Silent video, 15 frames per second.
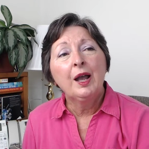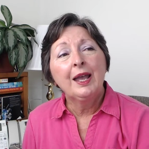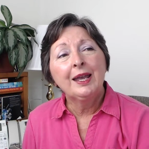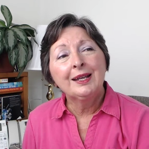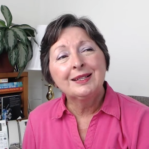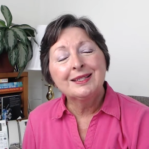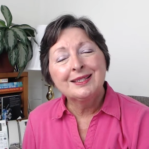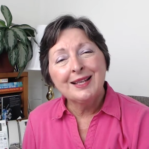
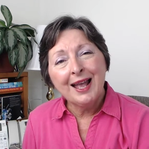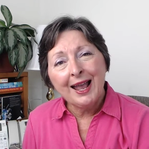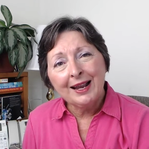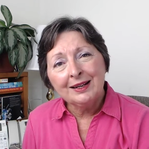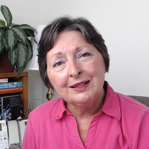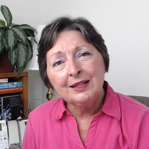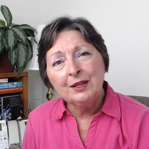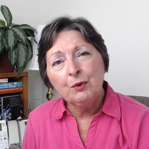
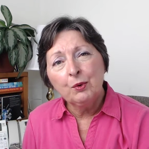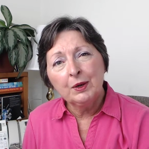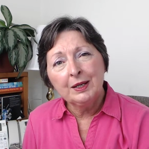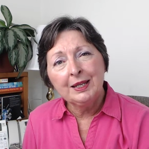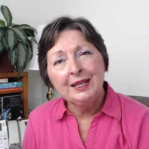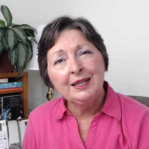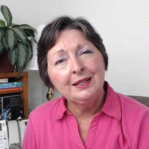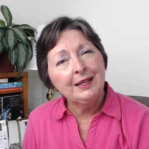exactly what
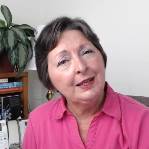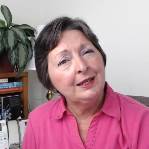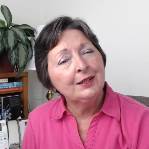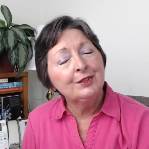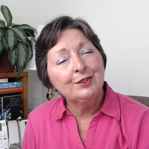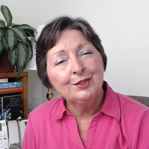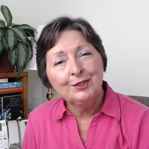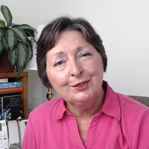he
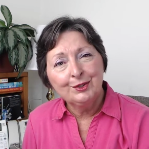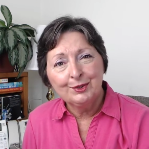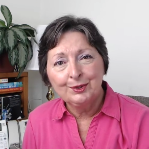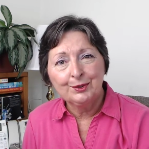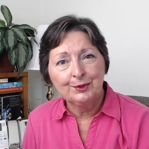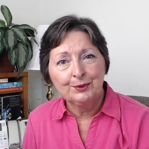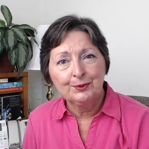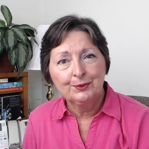needed to
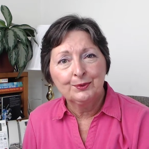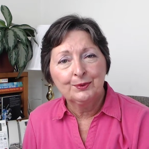do